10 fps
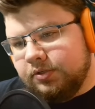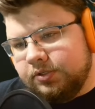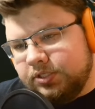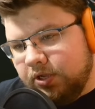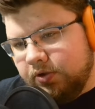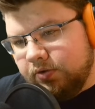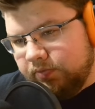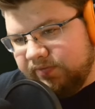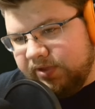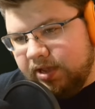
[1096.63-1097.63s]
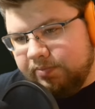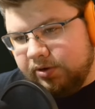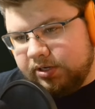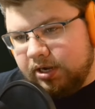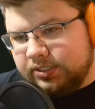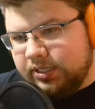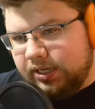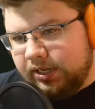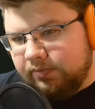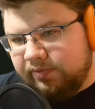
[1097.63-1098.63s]
So we've got
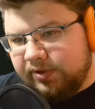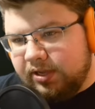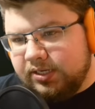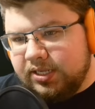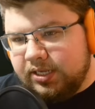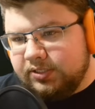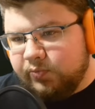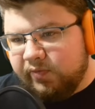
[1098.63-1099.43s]
mercoxite, we've got gneiss,